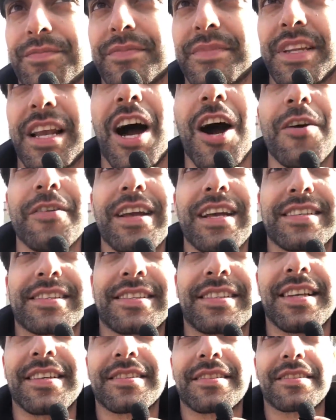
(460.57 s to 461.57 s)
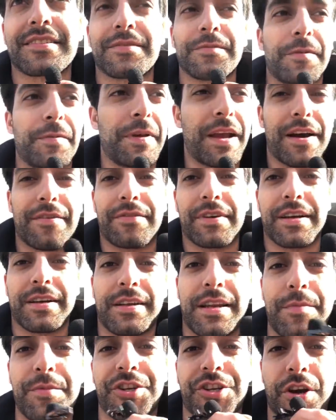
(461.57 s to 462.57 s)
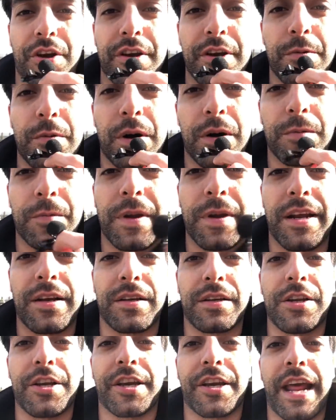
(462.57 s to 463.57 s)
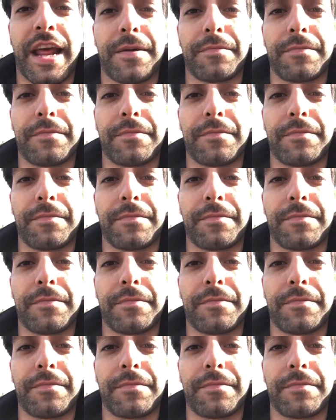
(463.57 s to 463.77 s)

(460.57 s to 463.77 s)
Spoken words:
Oh, yes, we have a... Let me show you what we are looking at